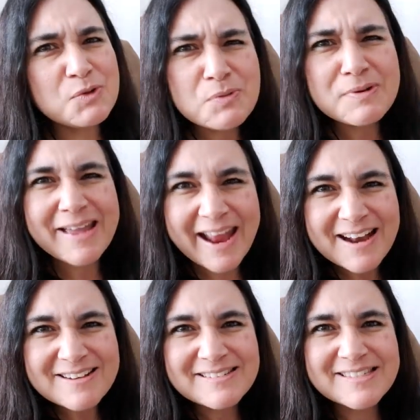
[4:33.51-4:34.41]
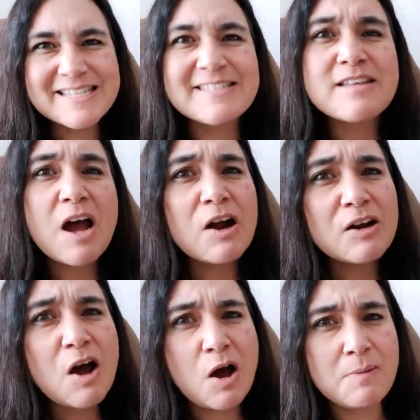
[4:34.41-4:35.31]
who cares? It's
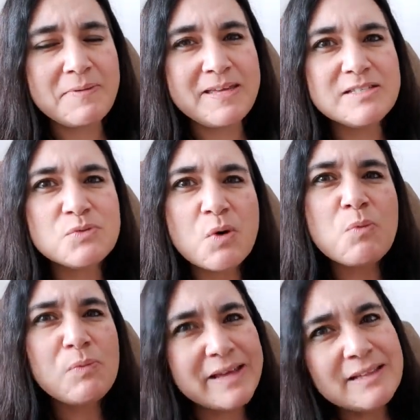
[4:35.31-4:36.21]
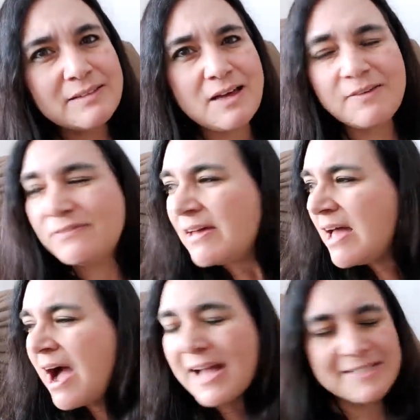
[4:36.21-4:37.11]
our hobby, it's what we love.
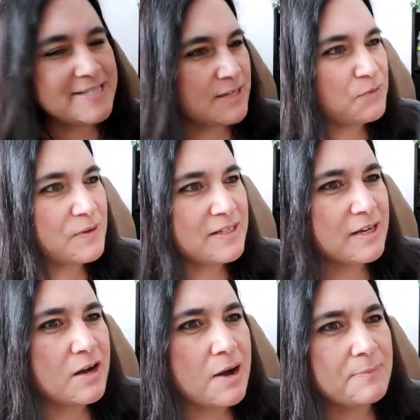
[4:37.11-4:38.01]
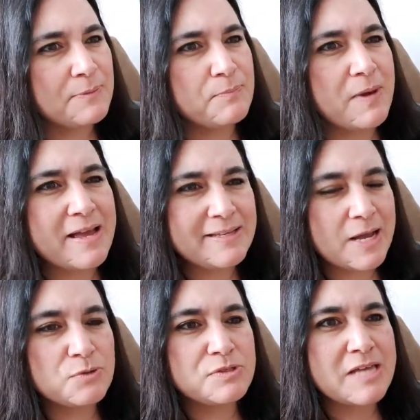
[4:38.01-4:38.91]
I did read a comment by an
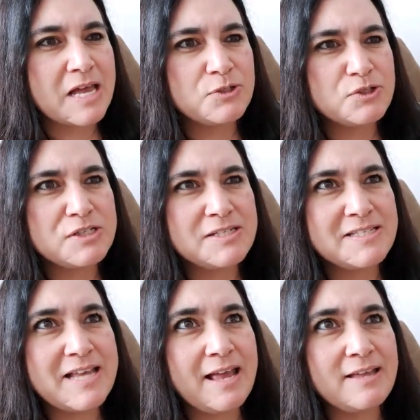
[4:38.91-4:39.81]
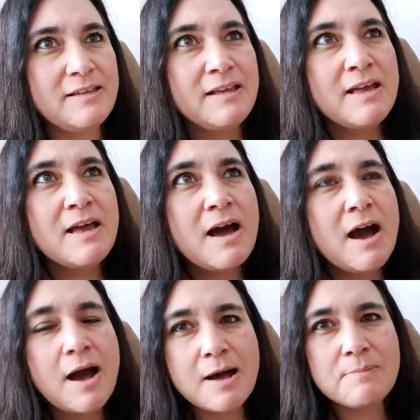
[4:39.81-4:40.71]
outsider. She said,
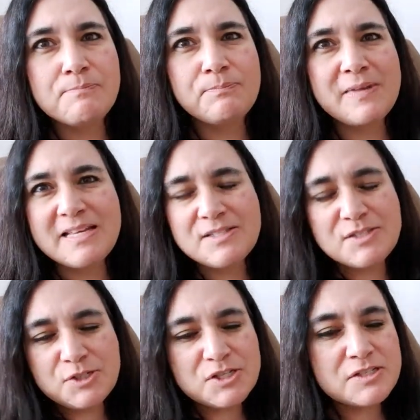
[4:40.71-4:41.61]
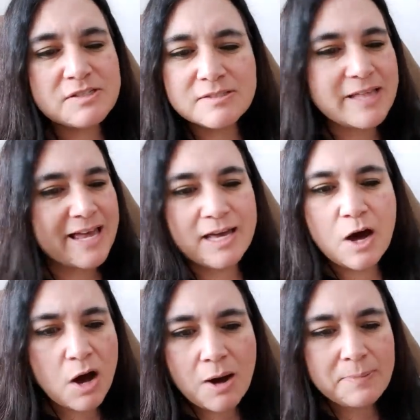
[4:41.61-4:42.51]
um, It's just like a
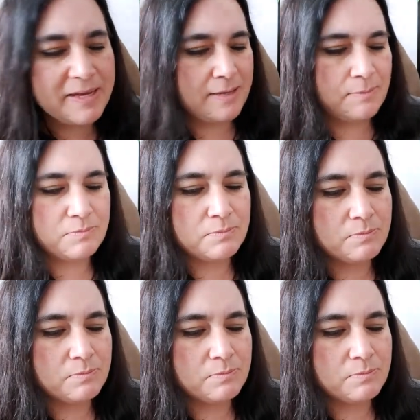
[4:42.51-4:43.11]
hobby.